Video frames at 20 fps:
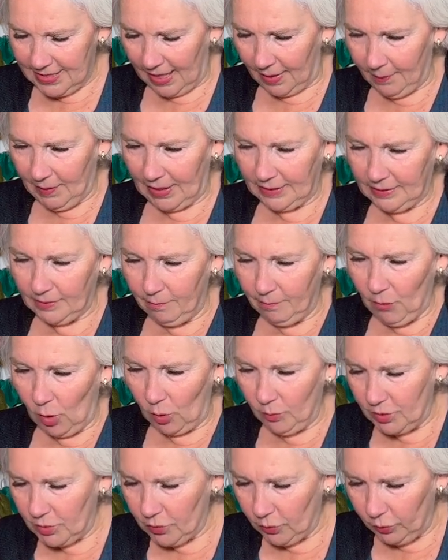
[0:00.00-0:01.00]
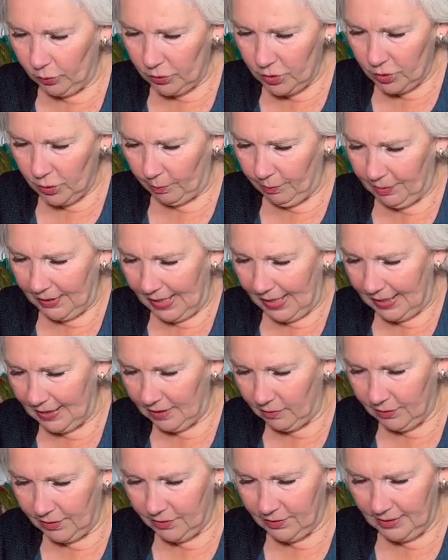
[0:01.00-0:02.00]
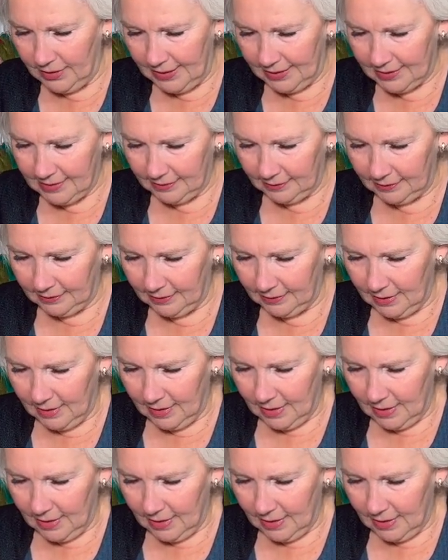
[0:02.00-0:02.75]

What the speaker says: I'm at the moment also playing with little